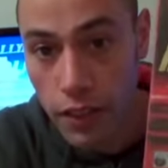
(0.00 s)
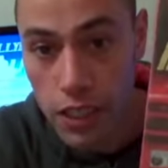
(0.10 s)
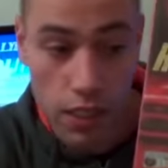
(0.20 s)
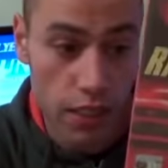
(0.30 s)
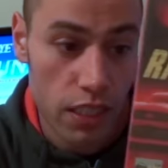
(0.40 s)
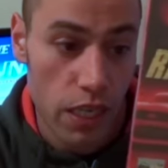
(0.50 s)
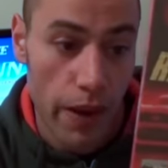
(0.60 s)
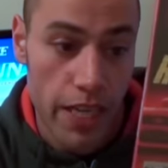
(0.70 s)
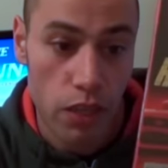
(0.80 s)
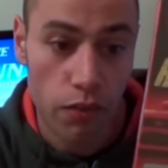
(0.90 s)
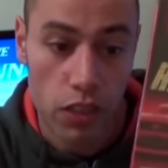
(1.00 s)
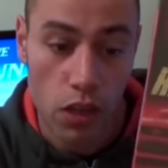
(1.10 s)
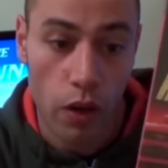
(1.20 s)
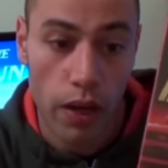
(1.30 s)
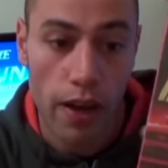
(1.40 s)
this is a continuation of the
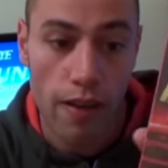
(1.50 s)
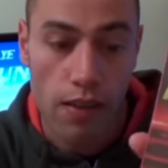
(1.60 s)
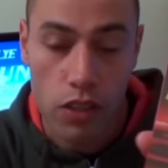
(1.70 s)
Toka